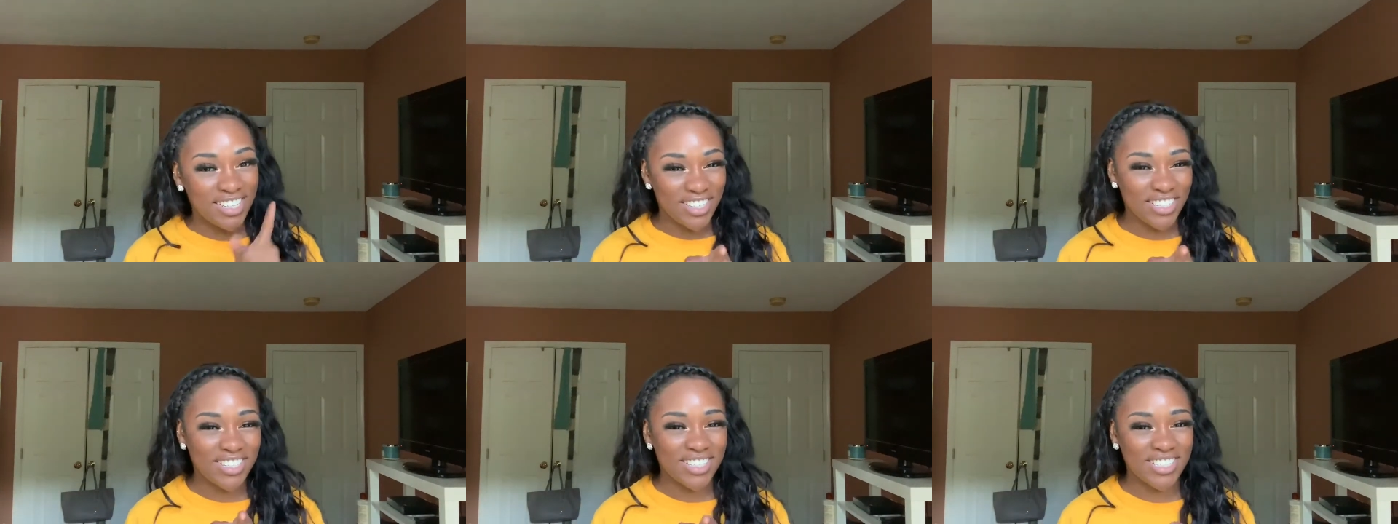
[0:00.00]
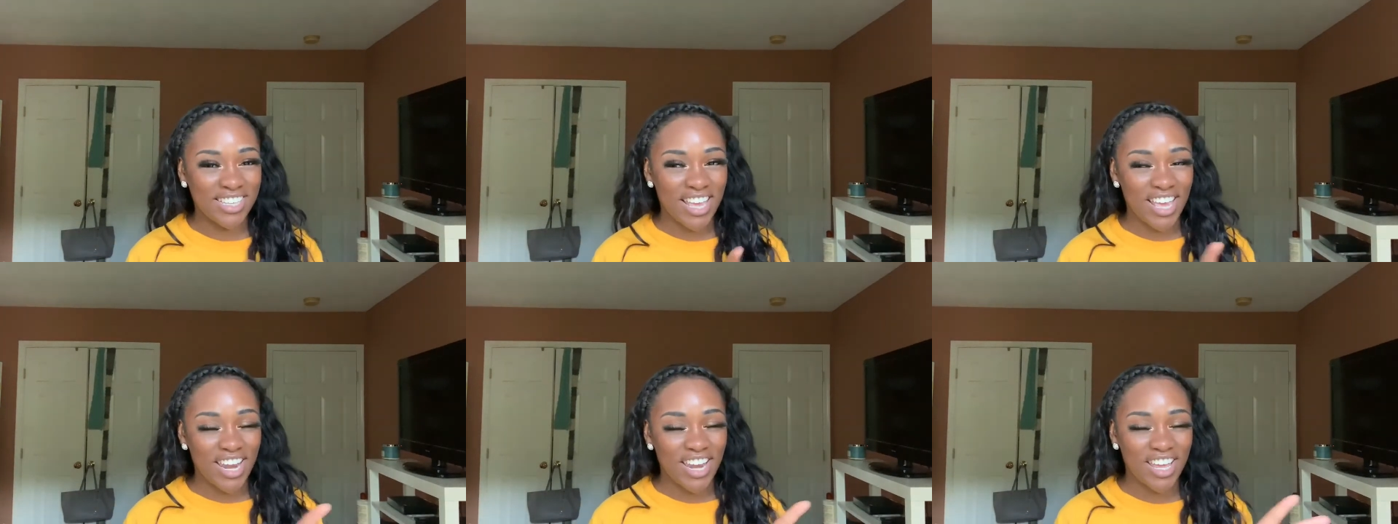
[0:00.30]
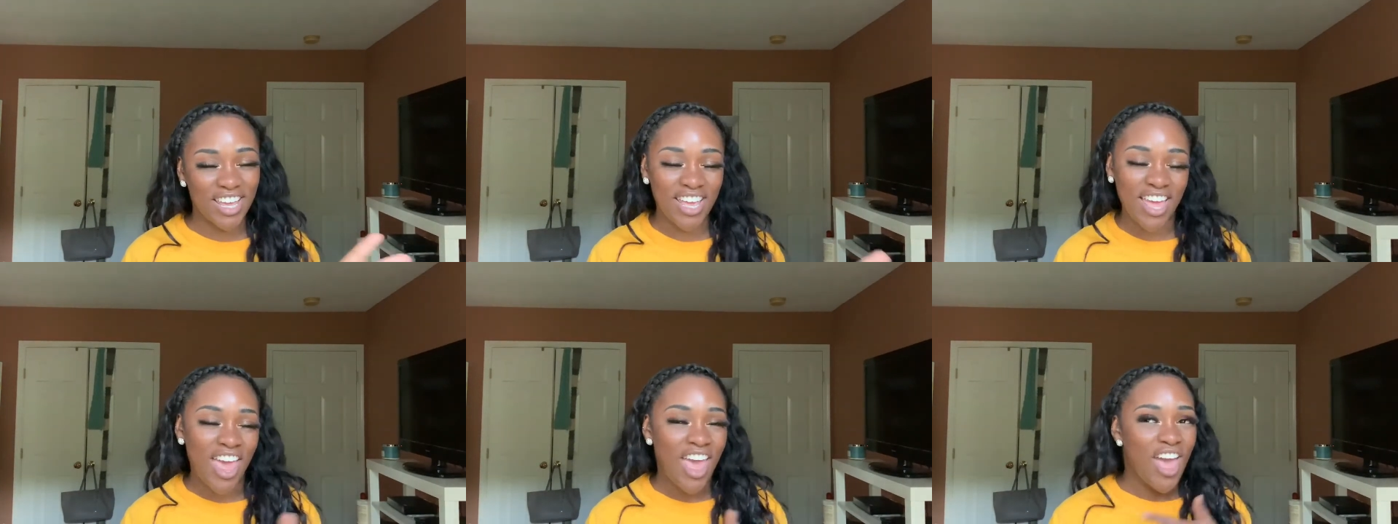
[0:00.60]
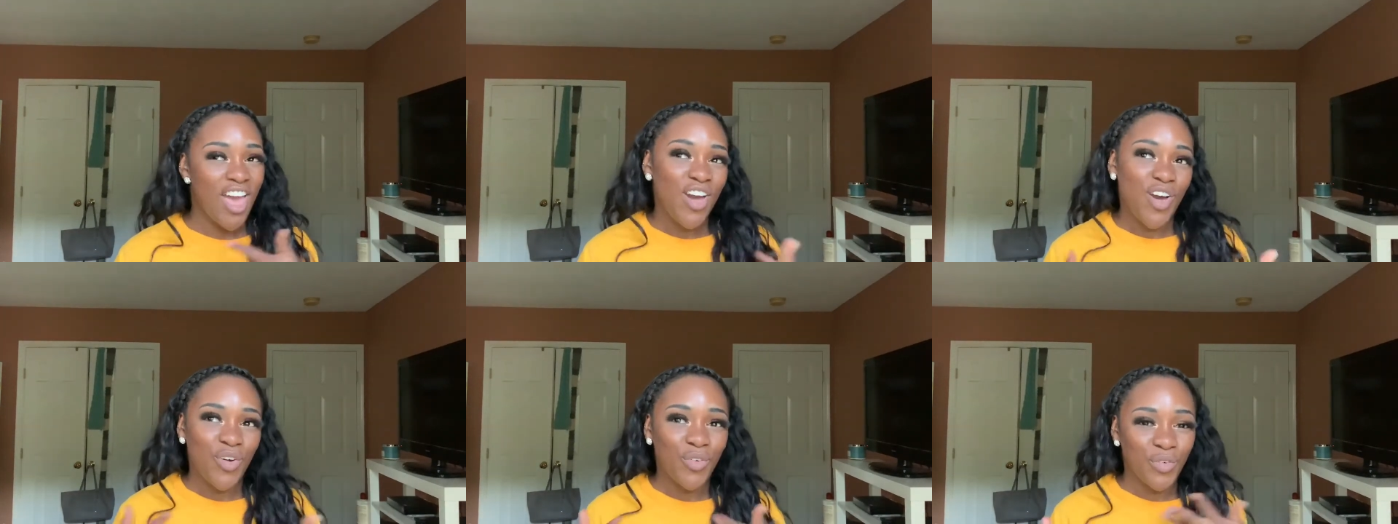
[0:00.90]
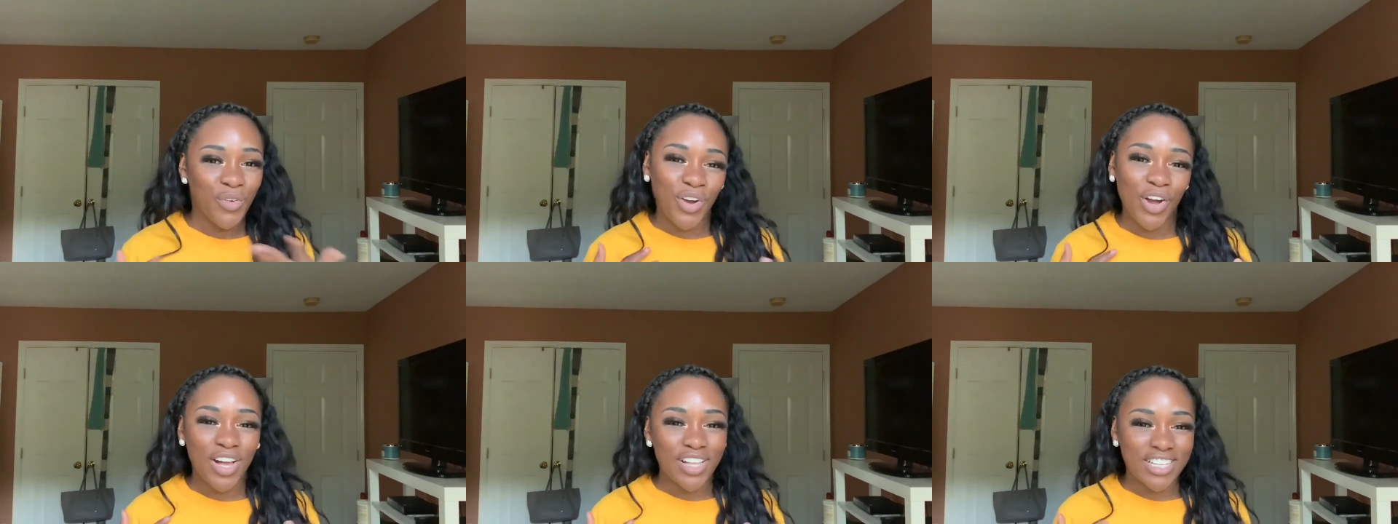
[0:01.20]
you're excited,
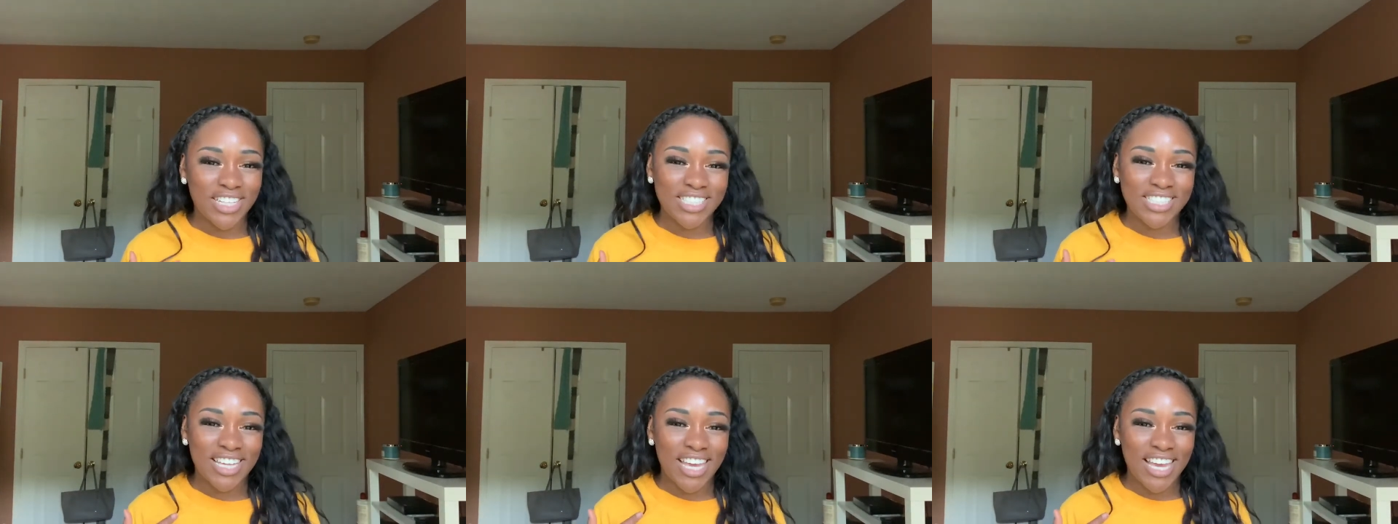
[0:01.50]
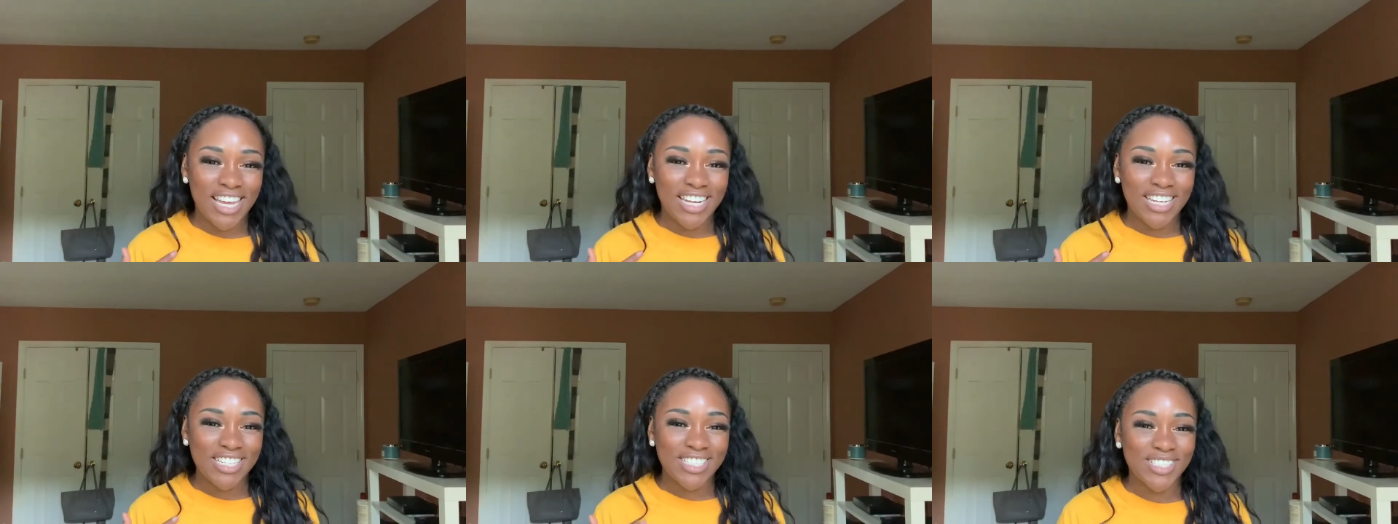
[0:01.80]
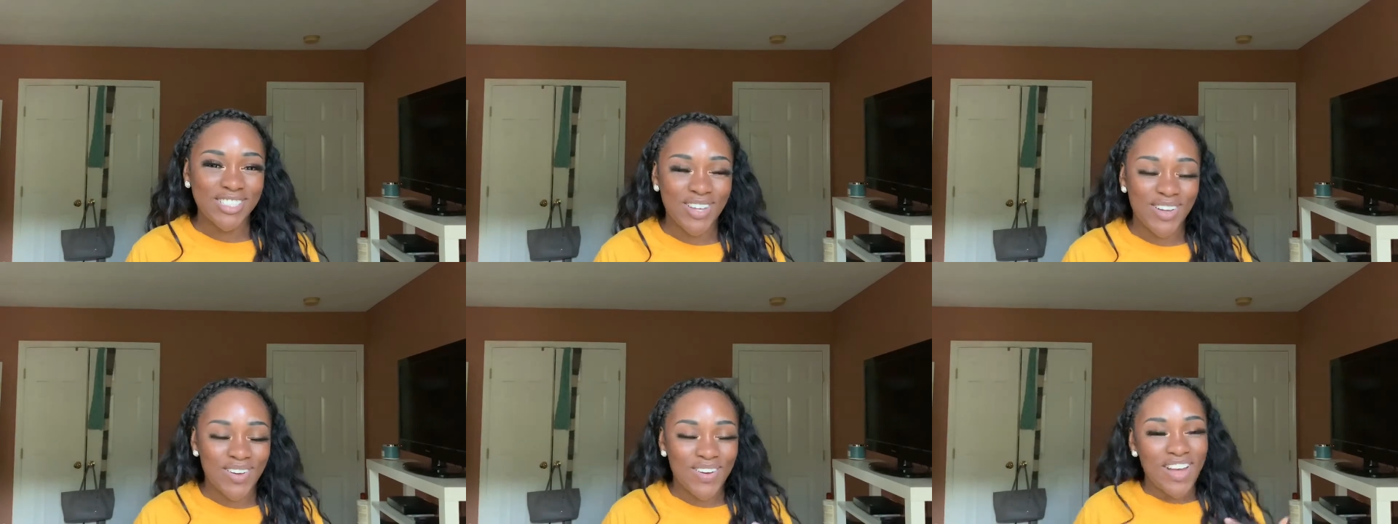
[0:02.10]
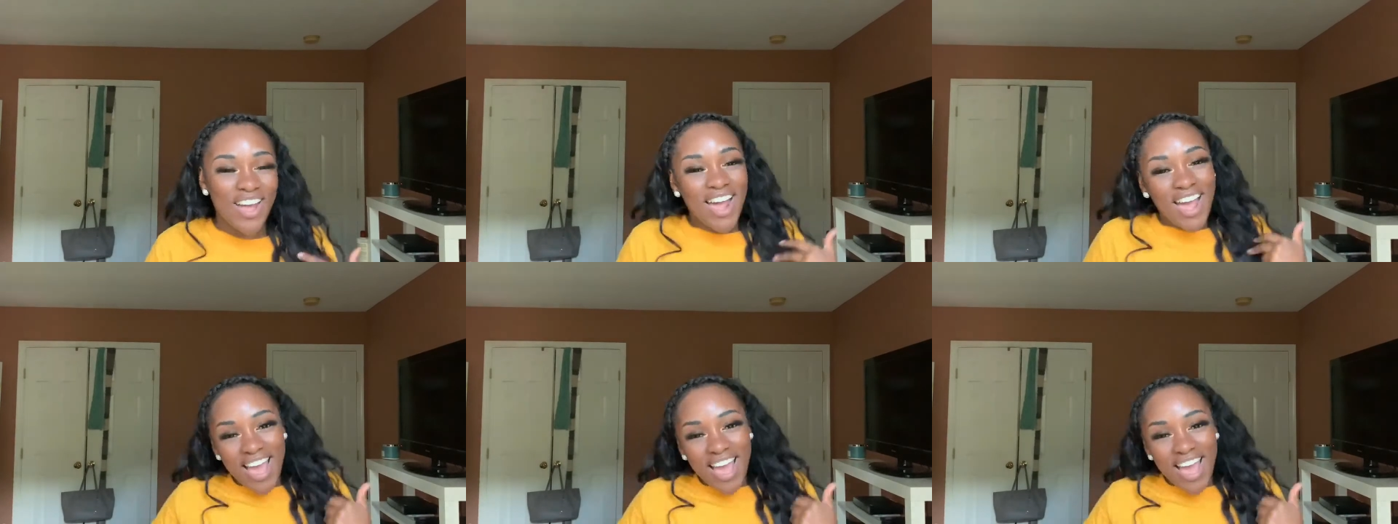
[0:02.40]
we're all excited. So,